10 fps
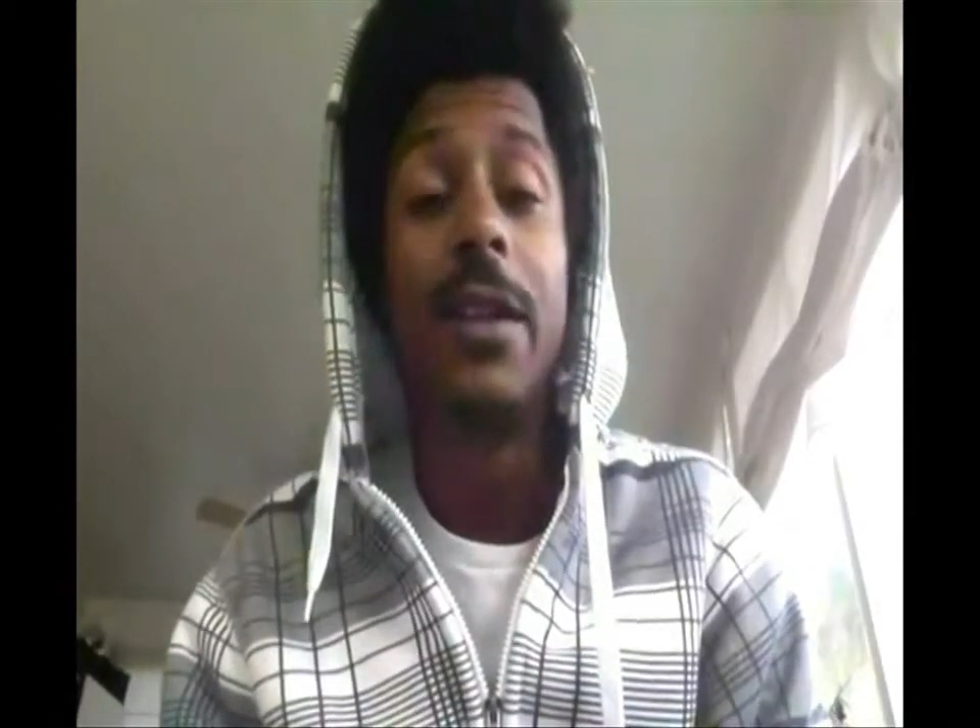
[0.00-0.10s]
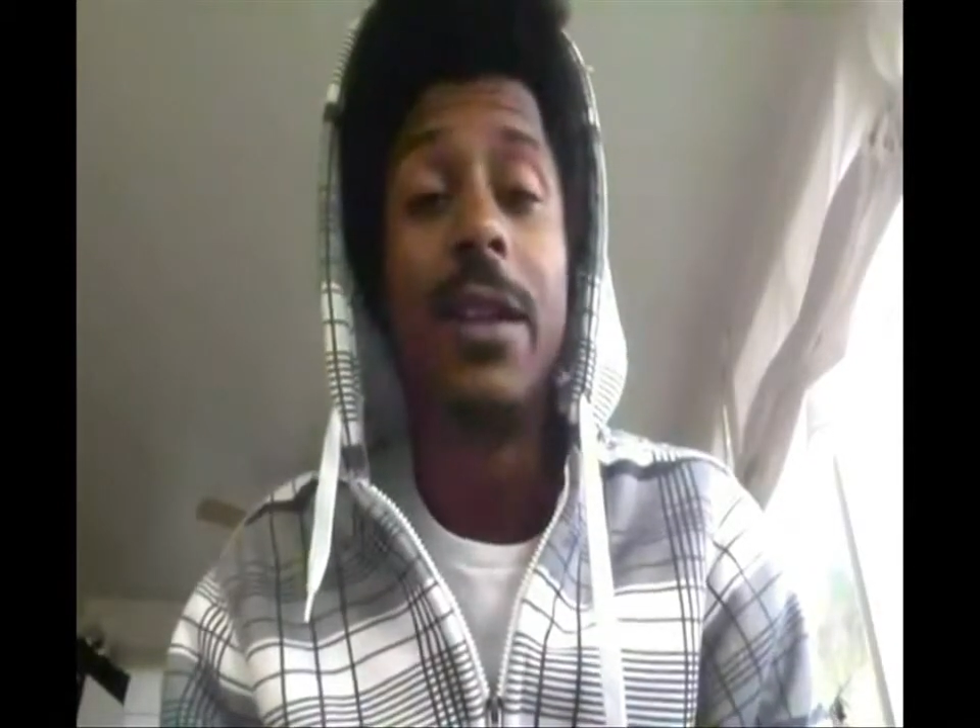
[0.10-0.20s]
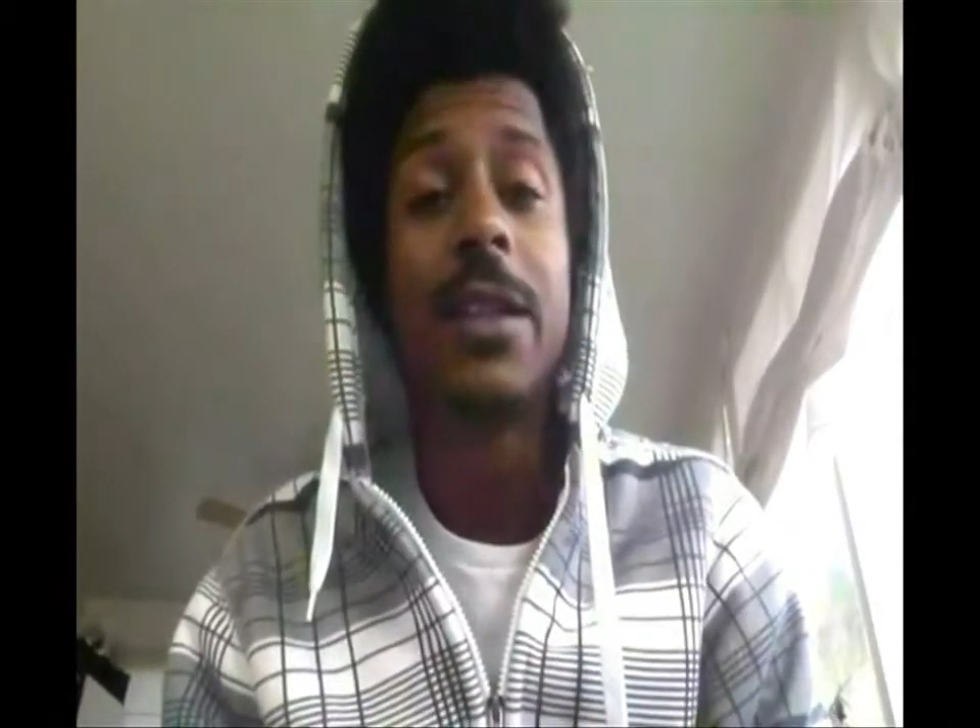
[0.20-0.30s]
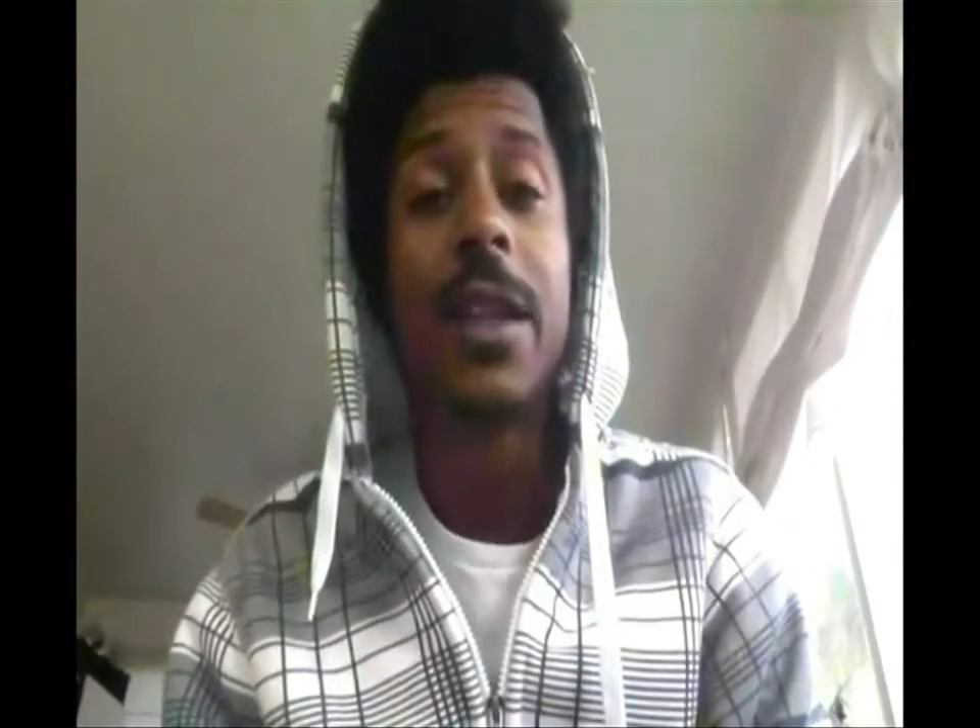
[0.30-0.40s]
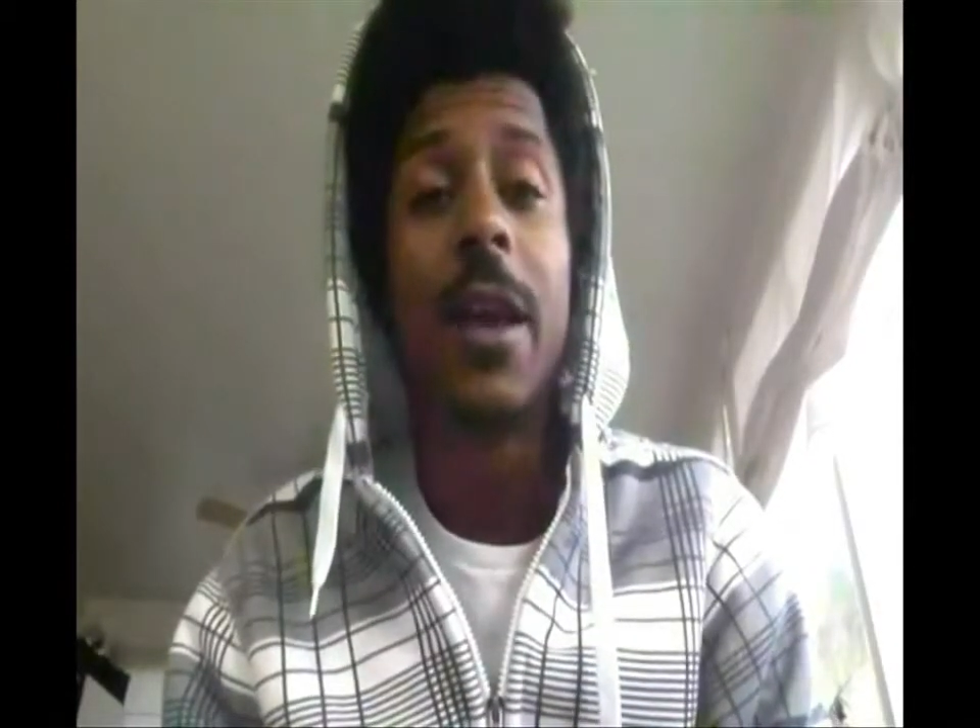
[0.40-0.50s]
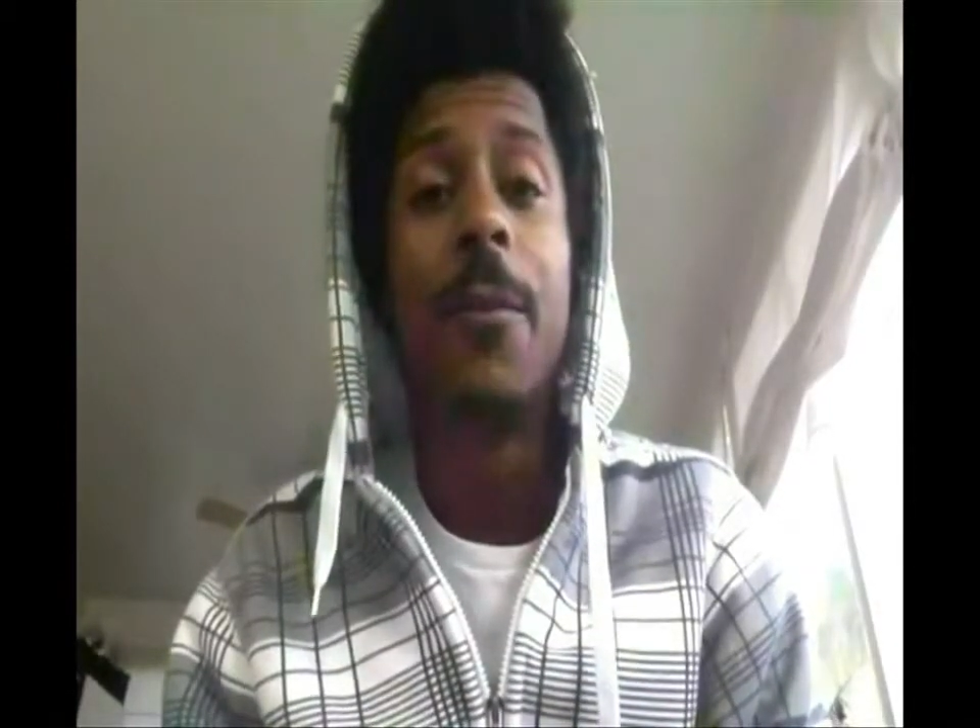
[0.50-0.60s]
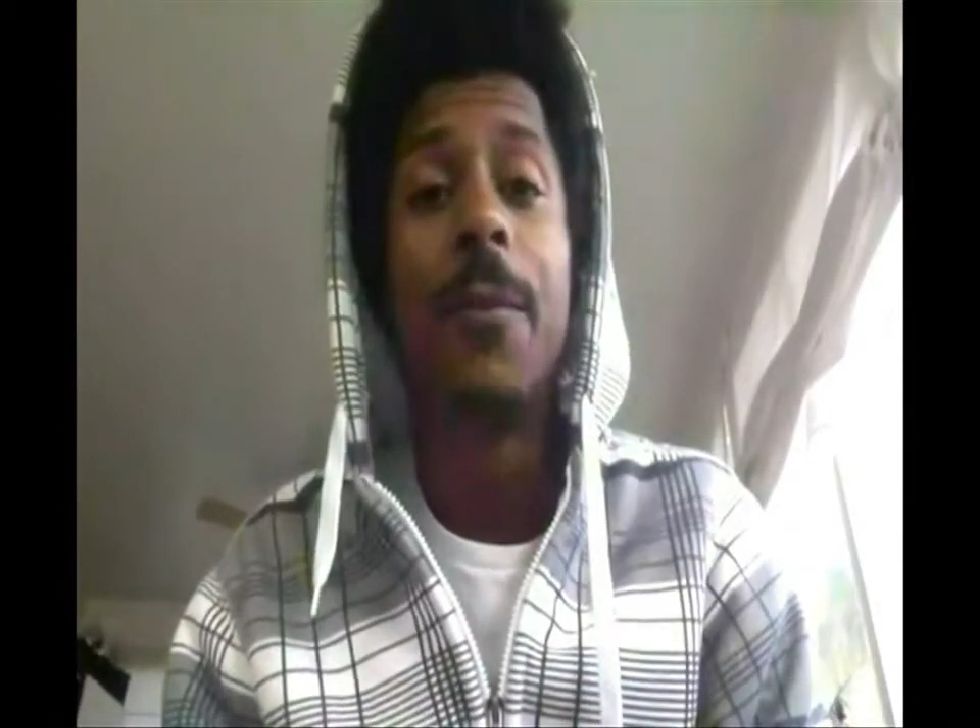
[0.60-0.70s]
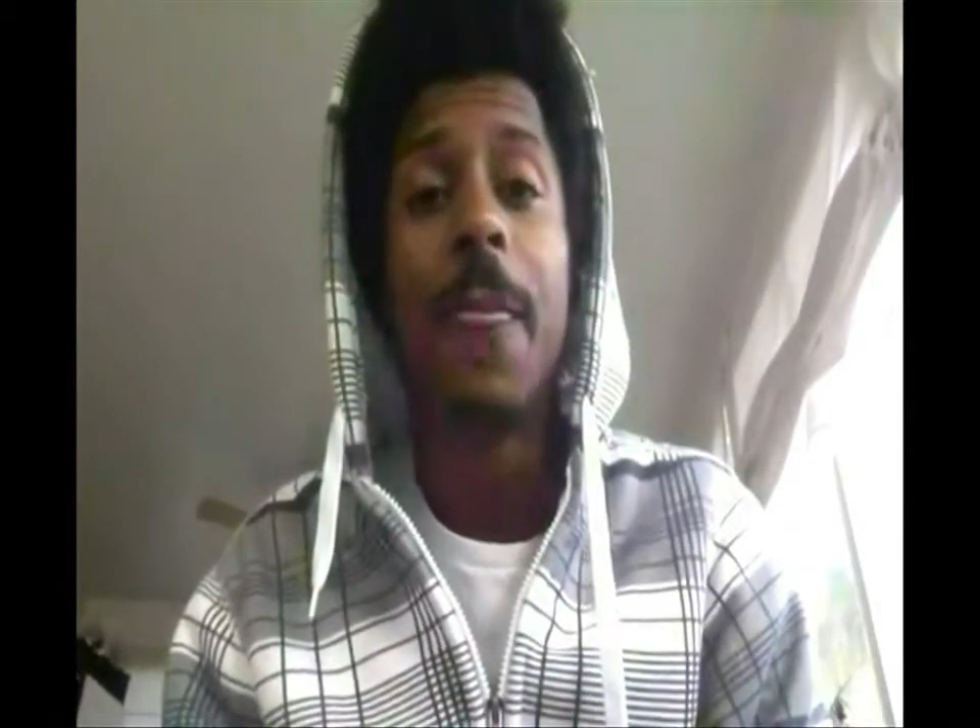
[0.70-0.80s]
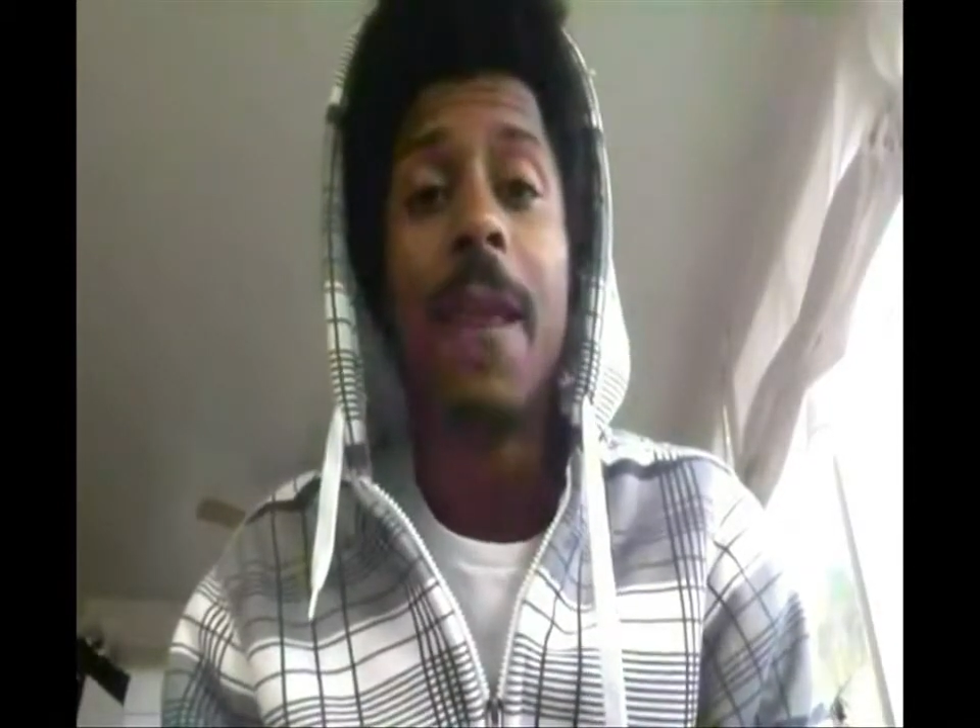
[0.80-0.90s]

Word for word: a discount,